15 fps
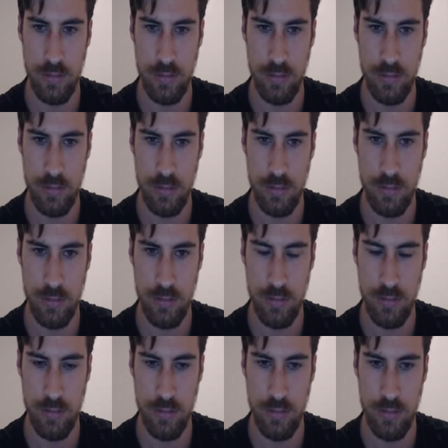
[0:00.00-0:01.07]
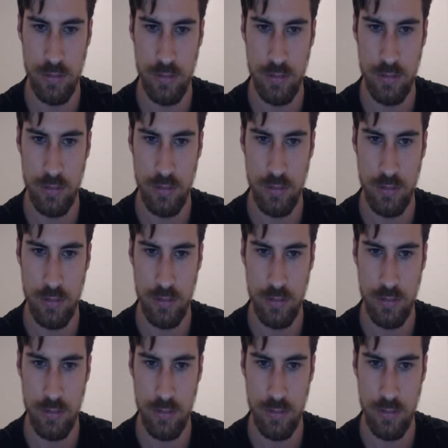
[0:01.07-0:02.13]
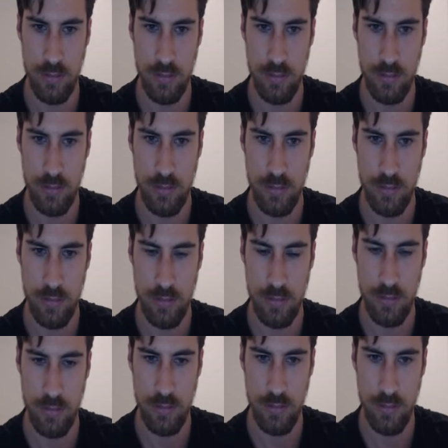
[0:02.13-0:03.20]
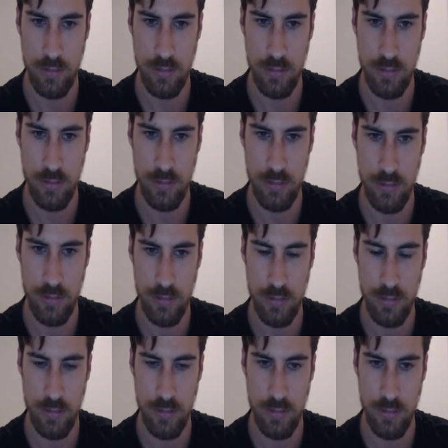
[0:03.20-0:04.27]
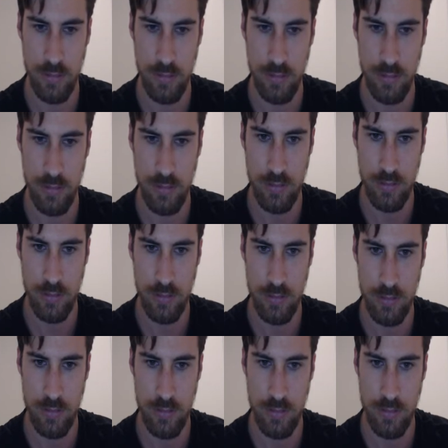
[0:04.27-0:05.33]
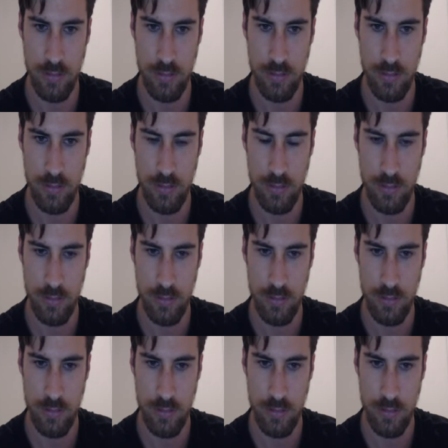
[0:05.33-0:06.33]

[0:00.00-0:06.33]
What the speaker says: (not speaking)